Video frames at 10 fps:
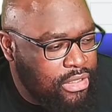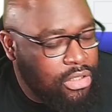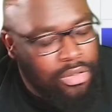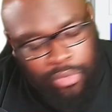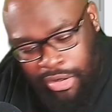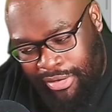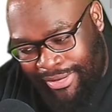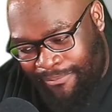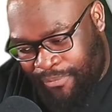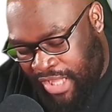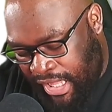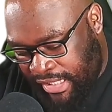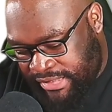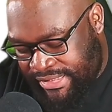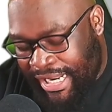well,
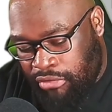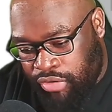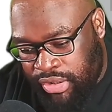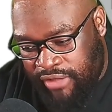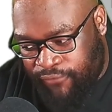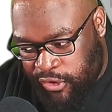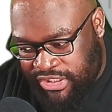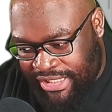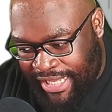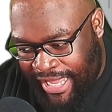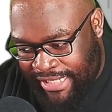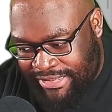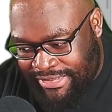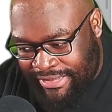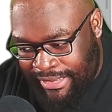it's not really first
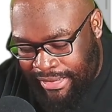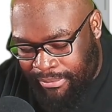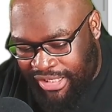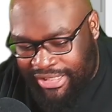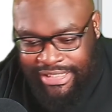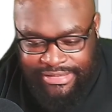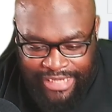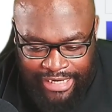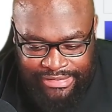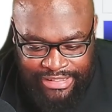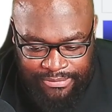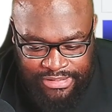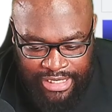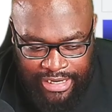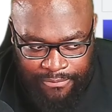class, but at the exact same
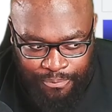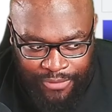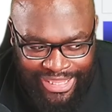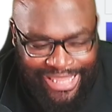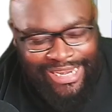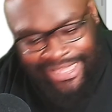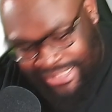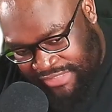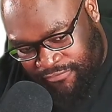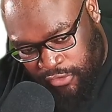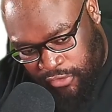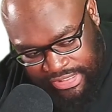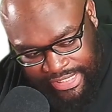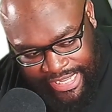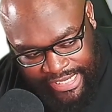time, it is first
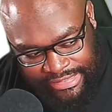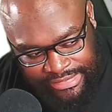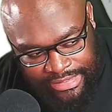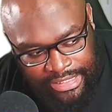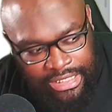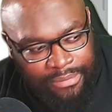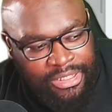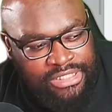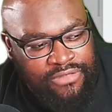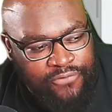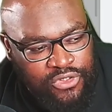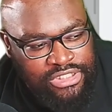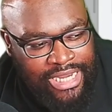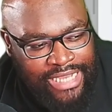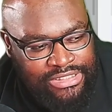class because the first
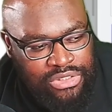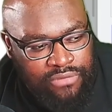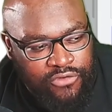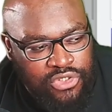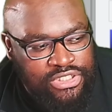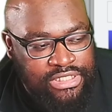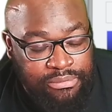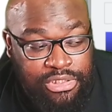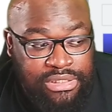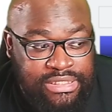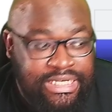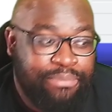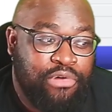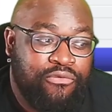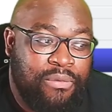class universe is completely
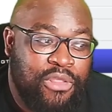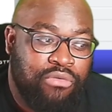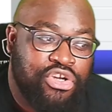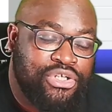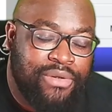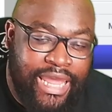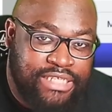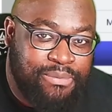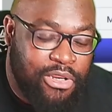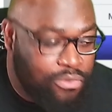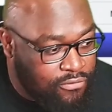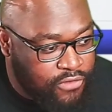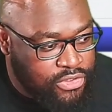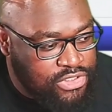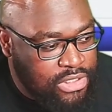separate from the original X-Men
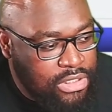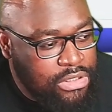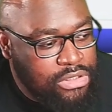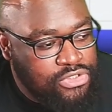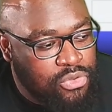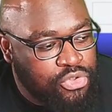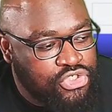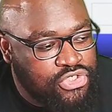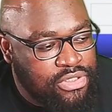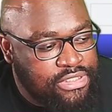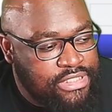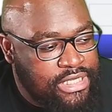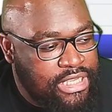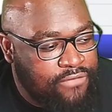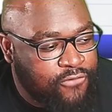universe. So we're just gonna
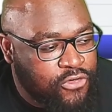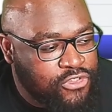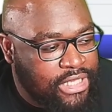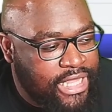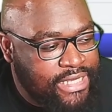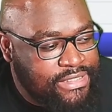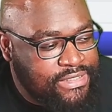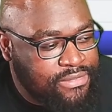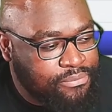say first class,